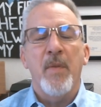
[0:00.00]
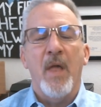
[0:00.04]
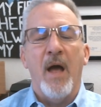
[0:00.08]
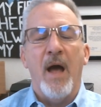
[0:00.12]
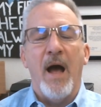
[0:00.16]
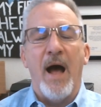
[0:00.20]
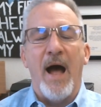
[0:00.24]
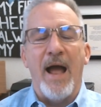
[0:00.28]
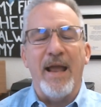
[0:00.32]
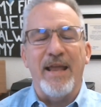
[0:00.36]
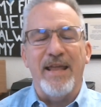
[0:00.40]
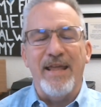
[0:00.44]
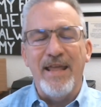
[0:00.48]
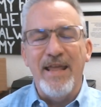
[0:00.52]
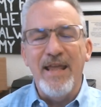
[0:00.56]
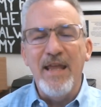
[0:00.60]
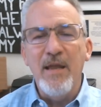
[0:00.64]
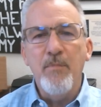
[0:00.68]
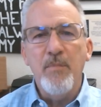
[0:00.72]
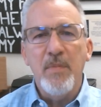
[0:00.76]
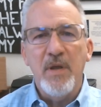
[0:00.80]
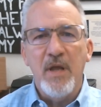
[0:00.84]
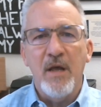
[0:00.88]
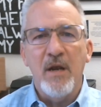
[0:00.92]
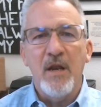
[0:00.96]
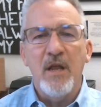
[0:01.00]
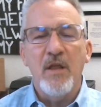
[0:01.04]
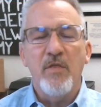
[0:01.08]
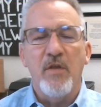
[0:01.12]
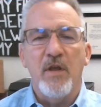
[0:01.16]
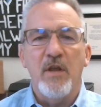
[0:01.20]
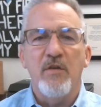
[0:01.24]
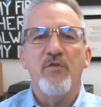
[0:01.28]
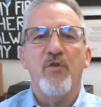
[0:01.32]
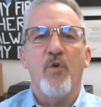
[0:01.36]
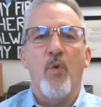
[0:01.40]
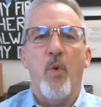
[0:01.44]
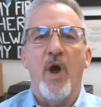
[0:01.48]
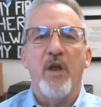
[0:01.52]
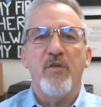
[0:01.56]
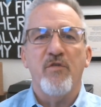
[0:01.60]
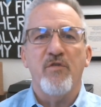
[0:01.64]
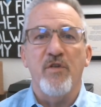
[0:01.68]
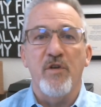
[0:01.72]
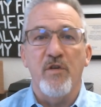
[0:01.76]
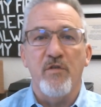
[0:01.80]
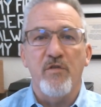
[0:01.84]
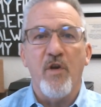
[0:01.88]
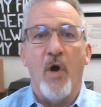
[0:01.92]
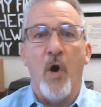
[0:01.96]
I keep getting these
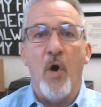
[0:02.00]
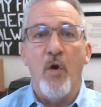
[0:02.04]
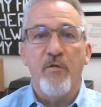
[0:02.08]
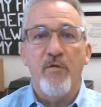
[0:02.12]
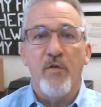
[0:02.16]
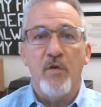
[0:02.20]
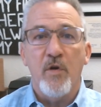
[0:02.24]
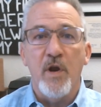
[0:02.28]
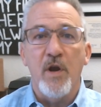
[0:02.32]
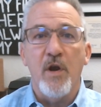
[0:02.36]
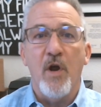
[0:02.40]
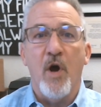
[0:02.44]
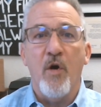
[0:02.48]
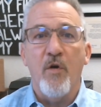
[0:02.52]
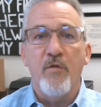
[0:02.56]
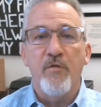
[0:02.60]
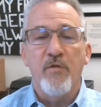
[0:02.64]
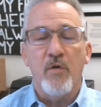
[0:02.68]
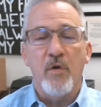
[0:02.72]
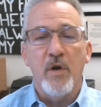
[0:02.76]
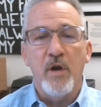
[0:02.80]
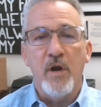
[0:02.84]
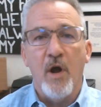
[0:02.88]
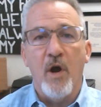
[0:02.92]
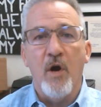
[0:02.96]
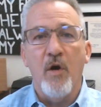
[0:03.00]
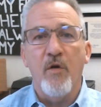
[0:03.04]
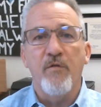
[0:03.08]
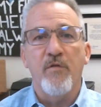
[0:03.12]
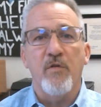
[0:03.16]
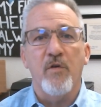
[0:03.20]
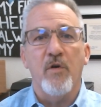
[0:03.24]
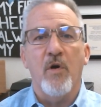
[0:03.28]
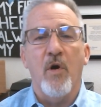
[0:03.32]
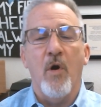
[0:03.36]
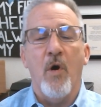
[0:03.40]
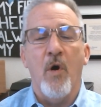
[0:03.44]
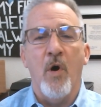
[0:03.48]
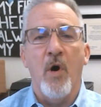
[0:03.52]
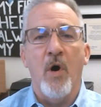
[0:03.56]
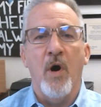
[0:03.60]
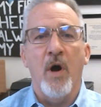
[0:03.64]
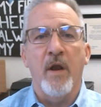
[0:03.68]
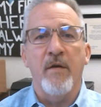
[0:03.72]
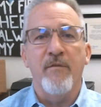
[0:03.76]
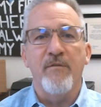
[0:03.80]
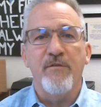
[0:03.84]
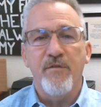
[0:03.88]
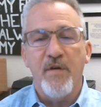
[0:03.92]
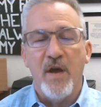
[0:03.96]
questions over and over and over
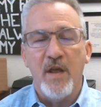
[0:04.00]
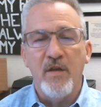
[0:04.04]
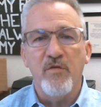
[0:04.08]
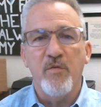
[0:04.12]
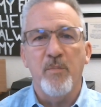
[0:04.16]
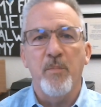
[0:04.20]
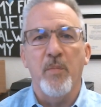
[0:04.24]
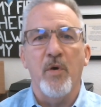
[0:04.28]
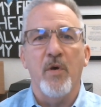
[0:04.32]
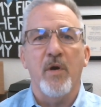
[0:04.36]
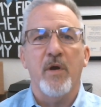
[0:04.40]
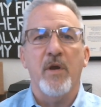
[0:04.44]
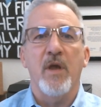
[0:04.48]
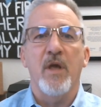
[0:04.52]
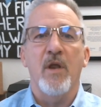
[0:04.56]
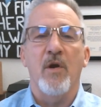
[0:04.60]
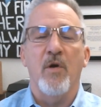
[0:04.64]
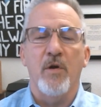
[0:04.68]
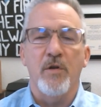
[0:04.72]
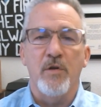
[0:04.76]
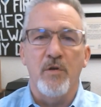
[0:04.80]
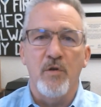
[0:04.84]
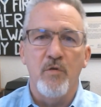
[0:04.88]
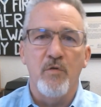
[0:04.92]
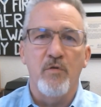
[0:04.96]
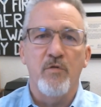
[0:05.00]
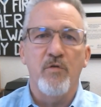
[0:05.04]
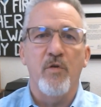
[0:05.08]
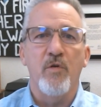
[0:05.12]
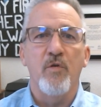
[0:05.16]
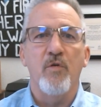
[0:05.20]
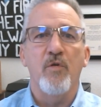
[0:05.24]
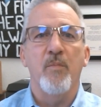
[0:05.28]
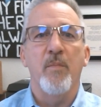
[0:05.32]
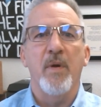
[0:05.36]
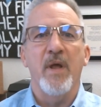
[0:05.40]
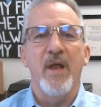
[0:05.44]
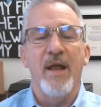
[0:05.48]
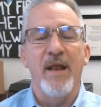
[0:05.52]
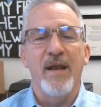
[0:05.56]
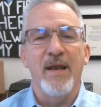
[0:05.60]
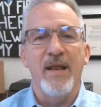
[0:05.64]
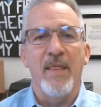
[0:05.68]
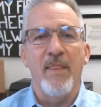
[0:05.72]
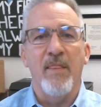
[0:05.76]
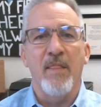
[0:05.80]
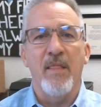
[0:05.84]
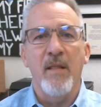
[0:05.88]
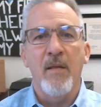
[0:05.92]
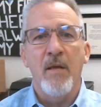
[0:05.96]
on Facebook and on YouTube and
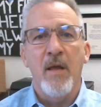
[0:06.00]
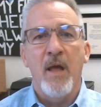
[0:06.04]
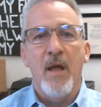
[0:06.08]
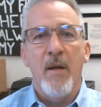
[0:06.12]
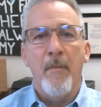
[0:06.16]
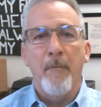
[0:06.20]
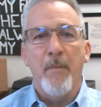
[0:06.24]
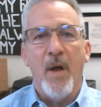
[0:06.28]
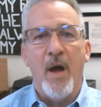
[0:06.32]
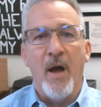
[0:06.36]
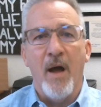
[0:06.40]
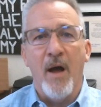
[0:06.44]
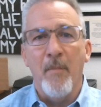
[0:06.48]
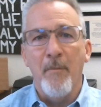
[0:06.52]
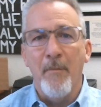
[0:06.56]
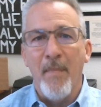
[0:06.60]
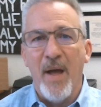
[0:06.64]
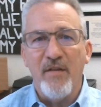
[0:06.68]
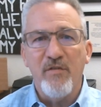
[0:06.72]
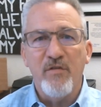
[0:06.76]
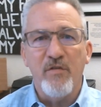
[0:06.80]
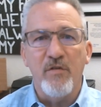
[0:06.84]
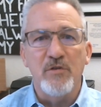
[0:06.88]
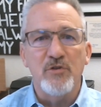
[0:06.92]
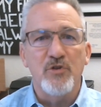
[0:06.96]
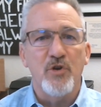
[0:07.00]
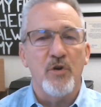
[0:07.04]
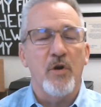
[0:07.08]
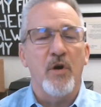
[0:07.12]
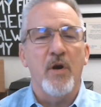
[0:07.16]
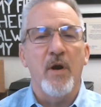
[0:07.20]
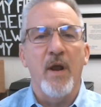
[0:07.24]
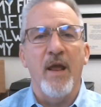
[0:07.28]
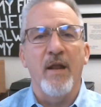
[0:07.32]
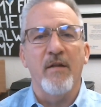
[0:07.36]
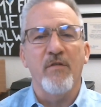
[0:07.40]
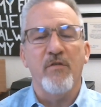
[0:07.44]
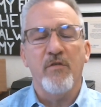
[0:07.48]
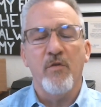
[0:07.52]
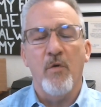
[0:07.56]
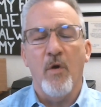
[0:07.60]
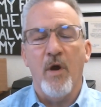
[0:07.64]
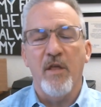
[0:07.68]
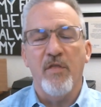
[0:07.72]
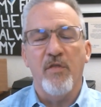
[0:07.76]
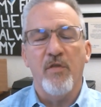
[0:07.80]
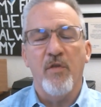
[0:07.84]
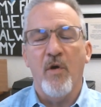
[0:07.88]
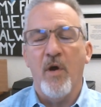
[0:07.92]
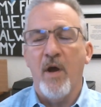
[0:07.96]
in Messenger, and so
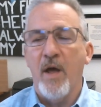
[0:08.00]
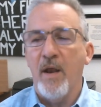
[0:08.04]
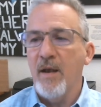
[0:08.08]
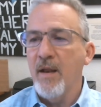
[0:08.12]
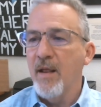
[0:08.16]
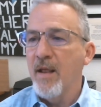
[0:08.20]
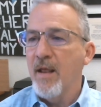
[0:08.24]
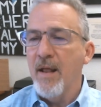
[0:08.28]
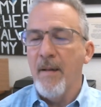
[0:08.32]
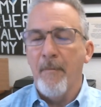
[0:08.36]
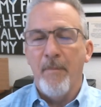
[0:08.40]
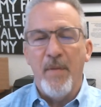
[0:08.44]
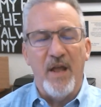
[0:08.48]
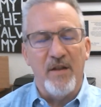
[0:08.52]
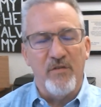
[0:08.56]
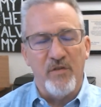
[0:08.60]
I thought it's